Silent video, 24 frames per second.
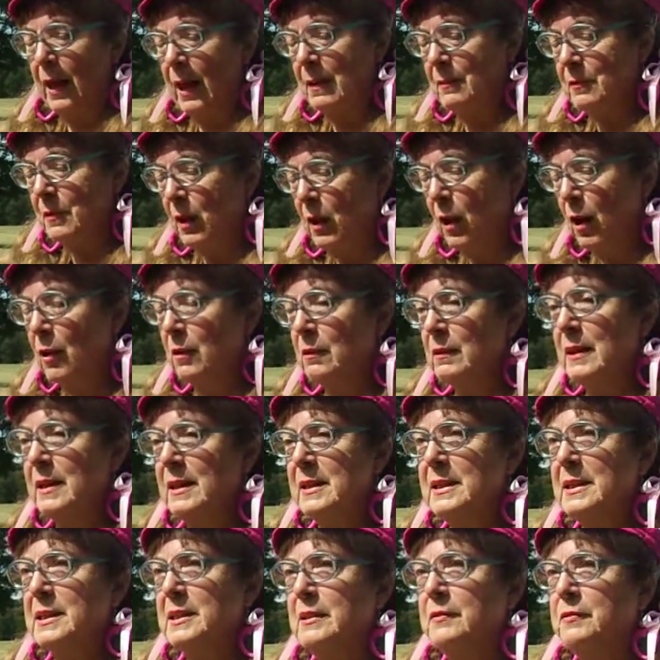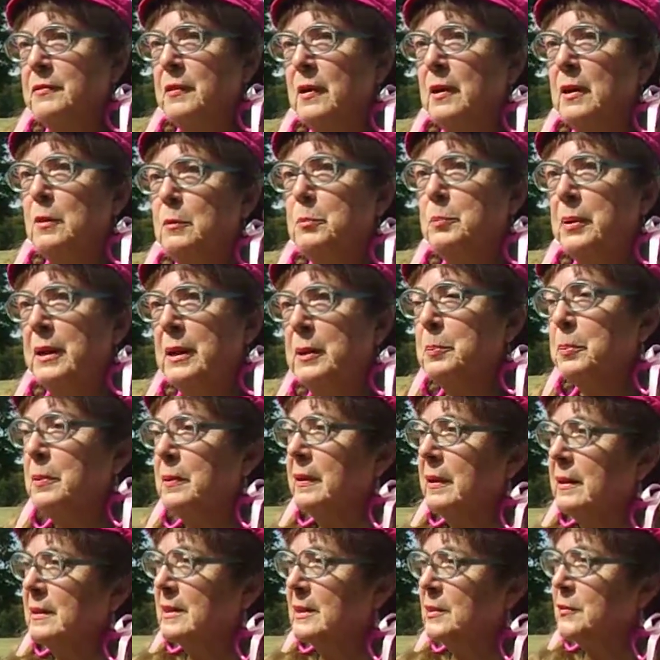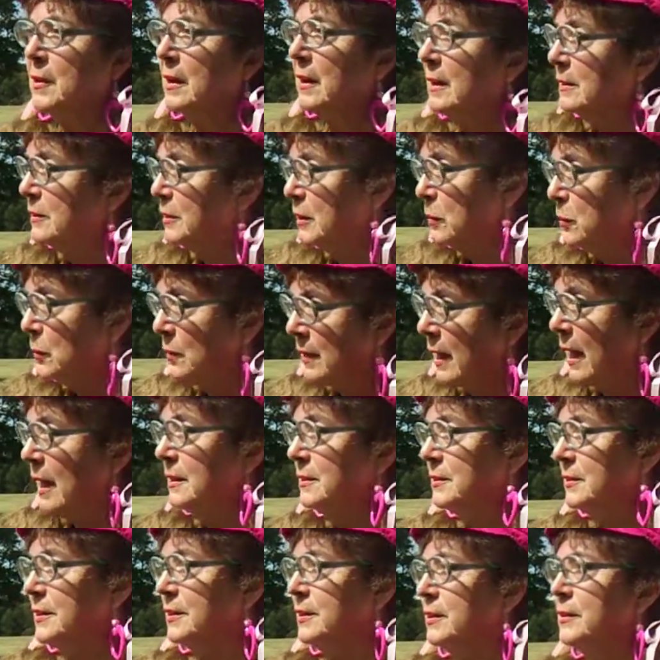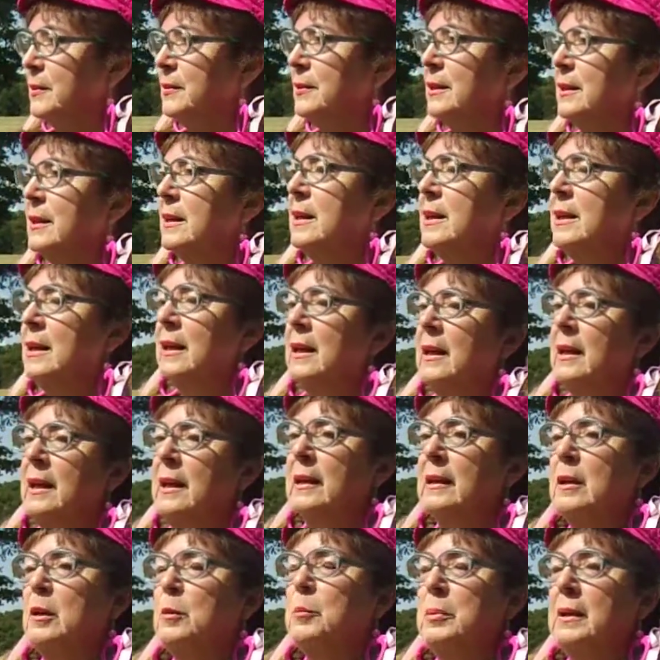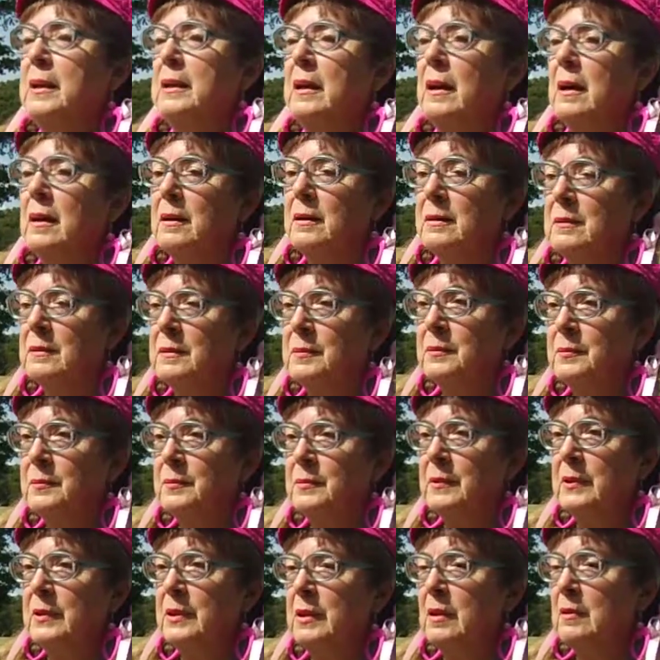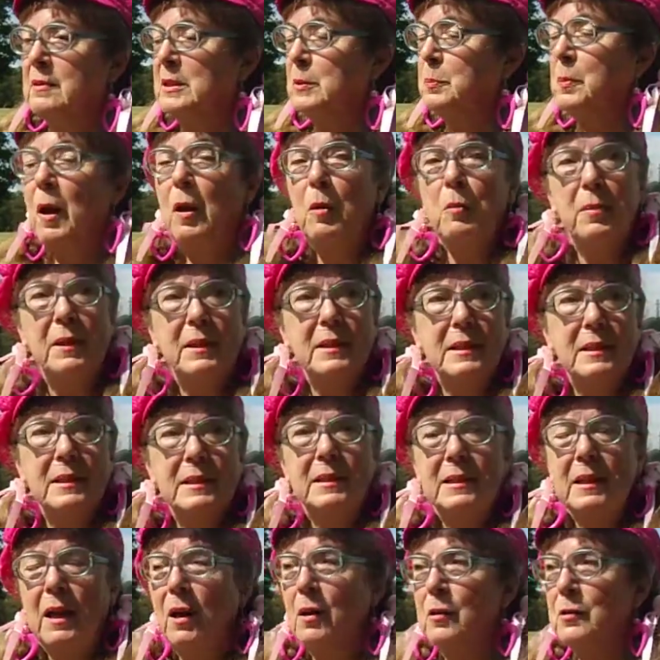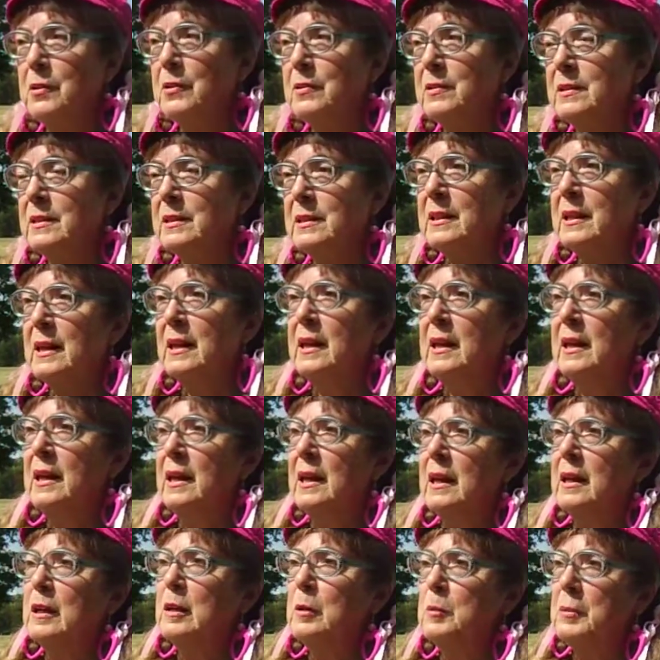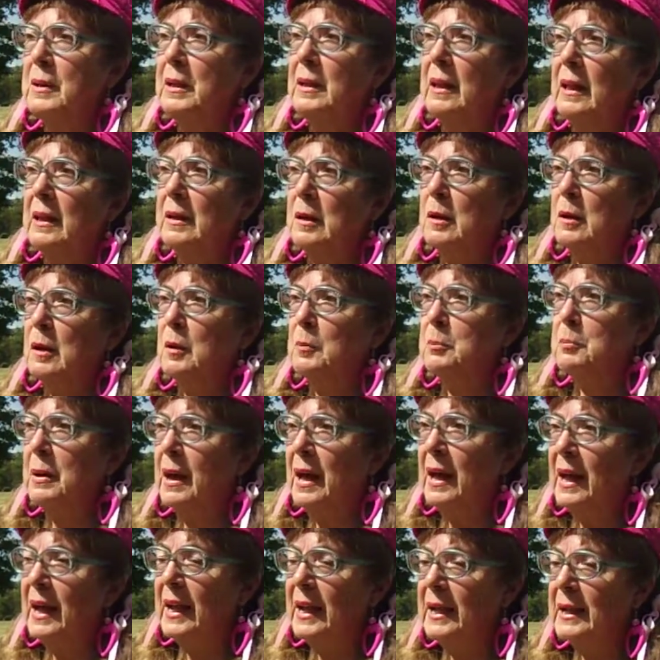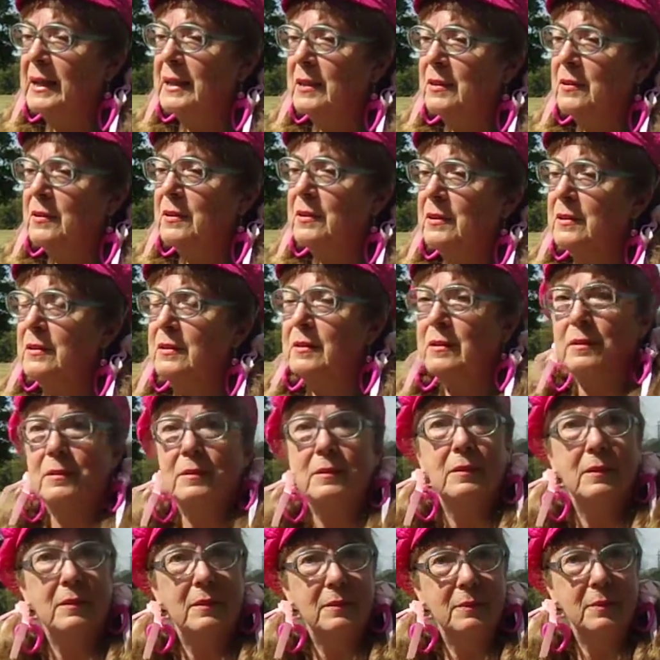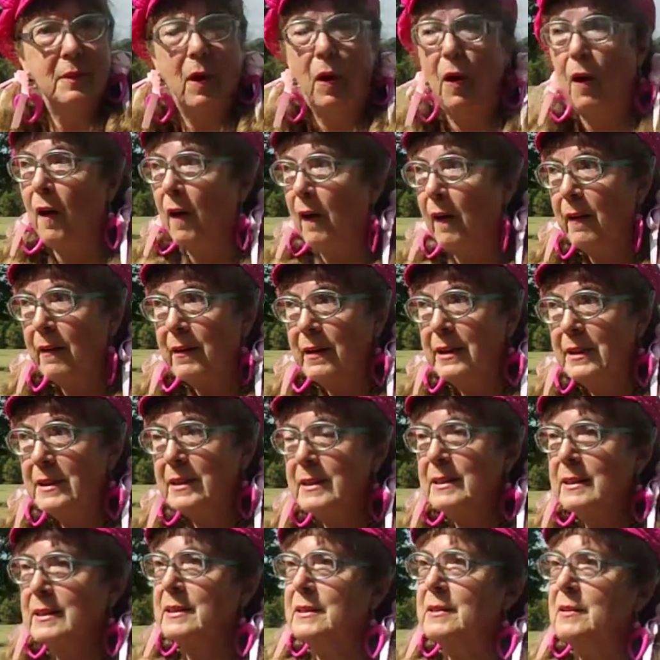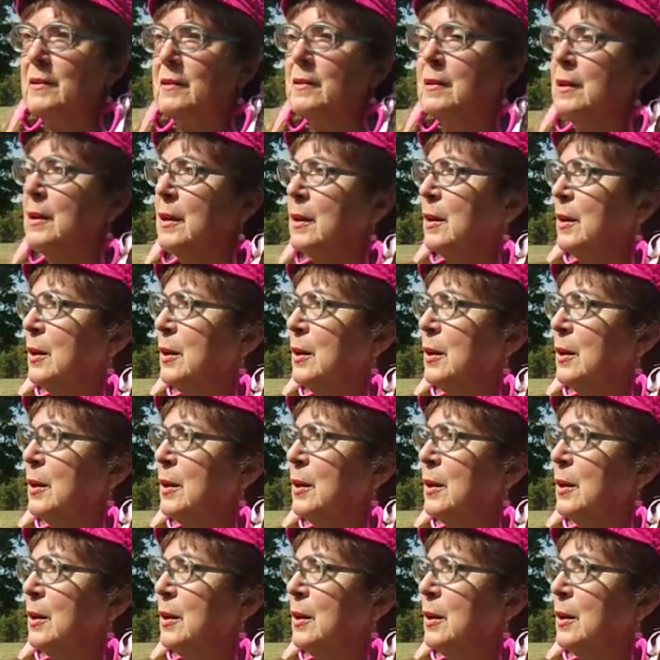I have a whole list of people that's trying to do what I do. It could be, small business owners. It could be like a painter, an artist, a